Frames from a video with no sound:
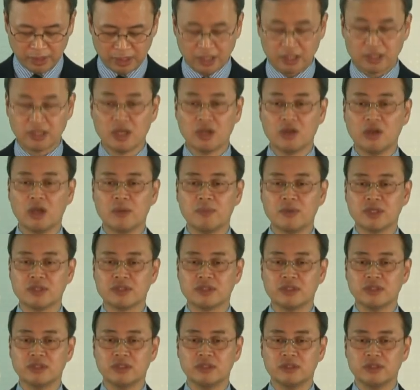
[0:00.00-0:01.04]
and
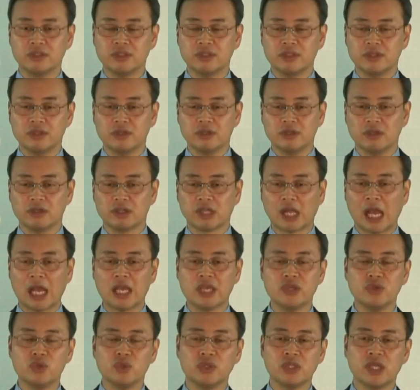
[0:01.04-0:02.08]
tempted
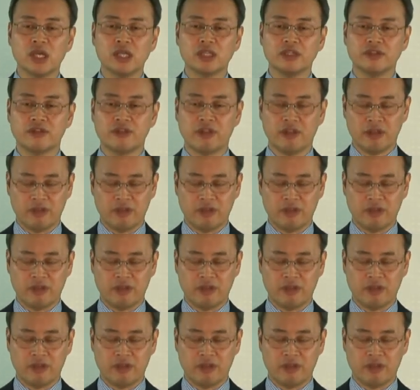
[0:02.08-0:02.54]
those